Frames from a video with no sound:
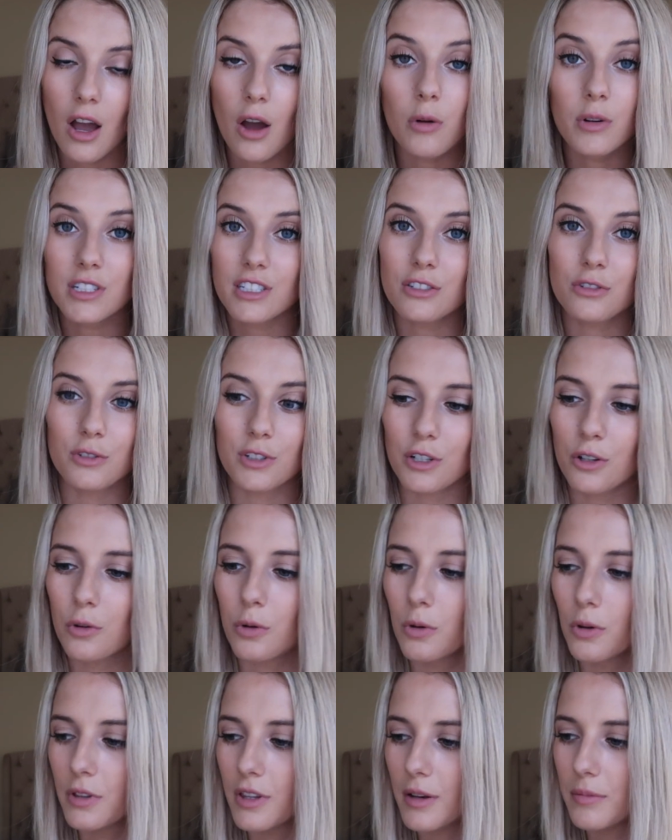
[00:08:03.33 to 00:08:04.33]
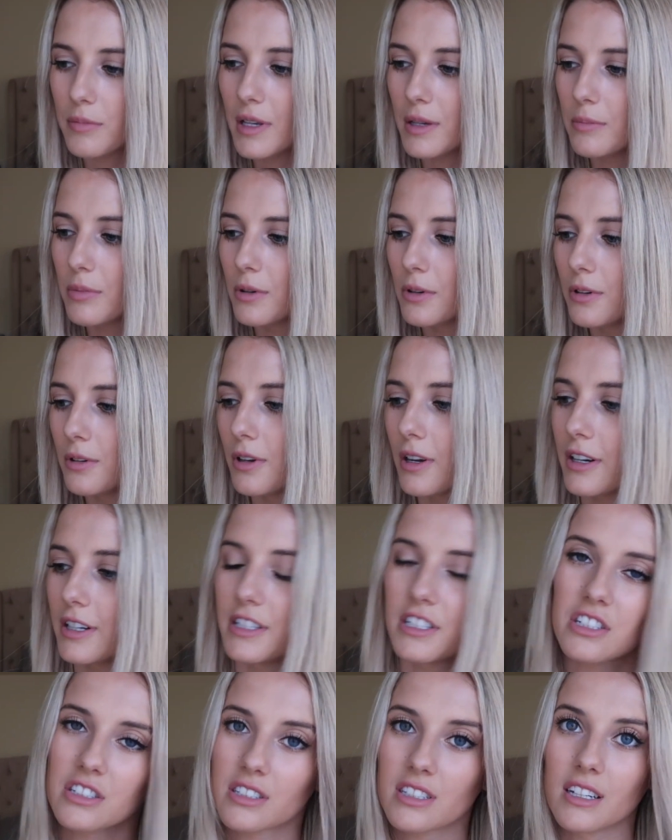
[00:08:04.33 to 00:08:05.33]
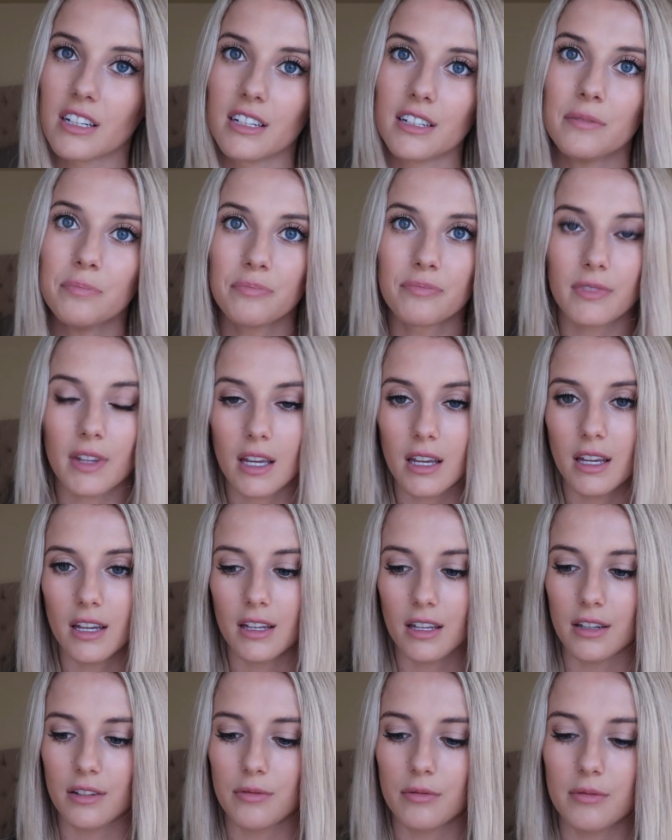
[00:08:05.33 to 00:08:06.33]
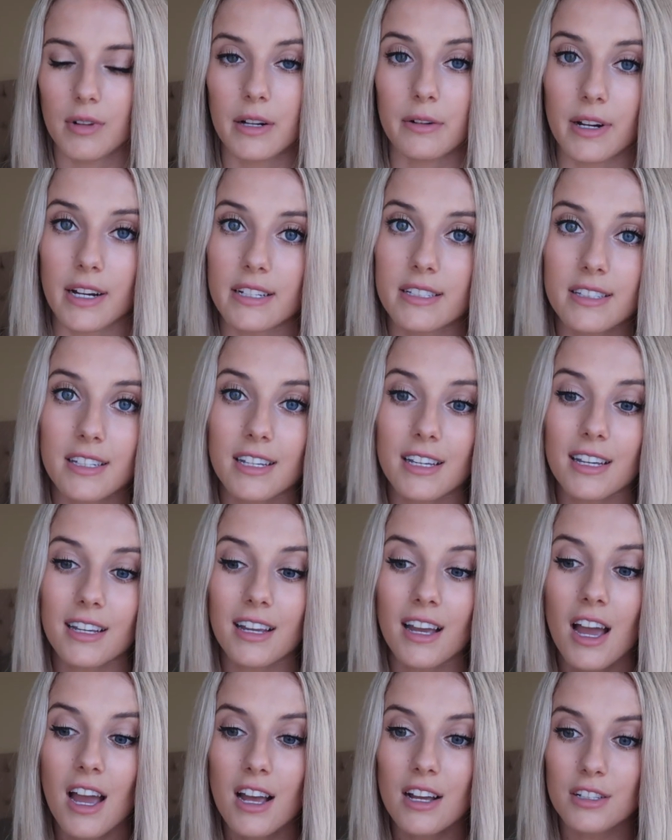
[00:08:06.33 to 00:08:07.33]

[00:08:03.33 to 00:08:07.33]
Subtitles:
which is really cool that people are interested in my racing.